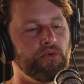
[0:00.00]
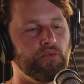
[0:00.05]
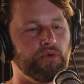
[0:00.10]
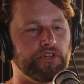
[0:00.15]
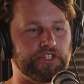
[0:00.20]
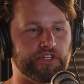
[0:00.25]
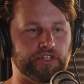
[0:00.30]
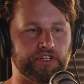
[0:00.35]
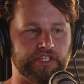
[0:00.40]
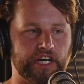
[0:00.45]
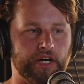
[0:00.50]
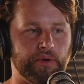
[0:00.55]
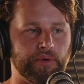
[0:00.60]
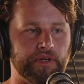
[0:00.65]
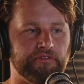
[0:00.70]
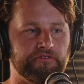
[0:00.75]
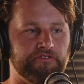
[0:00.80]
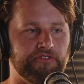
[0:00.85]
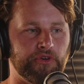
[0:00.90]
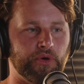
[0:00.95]
what you're
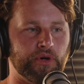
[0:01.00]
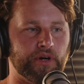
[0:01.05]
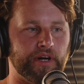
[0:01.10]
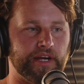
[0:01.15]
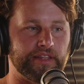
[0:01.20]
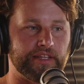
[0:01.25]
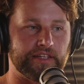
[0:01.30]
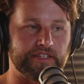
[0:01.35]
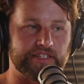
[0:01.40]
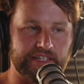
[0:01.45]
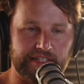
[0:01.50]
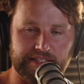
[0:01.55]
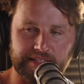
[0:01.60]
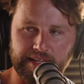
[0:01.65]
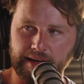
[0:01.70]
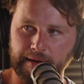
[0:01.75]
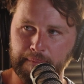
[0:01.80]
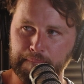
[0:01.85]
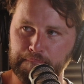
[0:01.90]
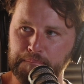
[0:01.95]
going for, and then she's
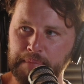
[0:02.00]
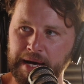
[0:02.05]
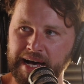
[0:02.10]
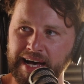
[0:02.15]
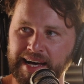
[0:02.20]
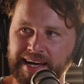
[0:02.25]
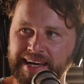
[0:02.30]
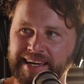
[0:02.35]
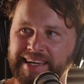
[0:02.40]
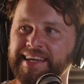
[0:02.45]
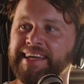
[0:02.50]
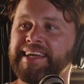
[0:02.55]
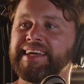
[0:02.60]
like, bye.